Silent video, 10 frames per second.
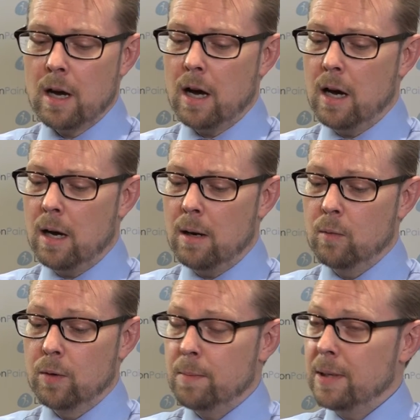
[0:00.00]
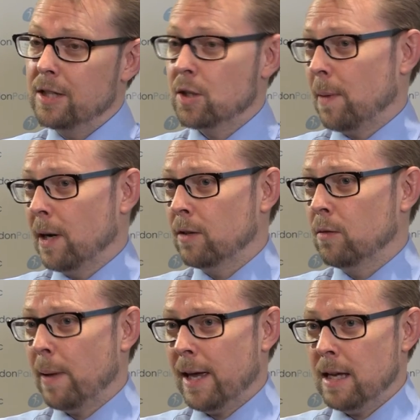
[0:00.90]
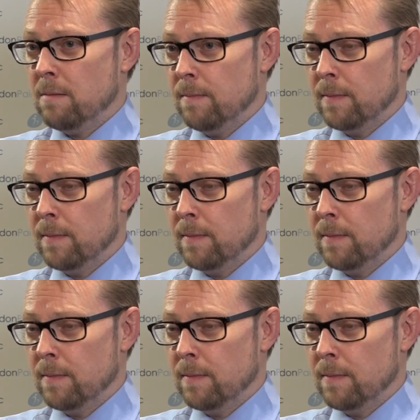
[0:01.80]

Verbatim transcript: uh, would be spinal pain,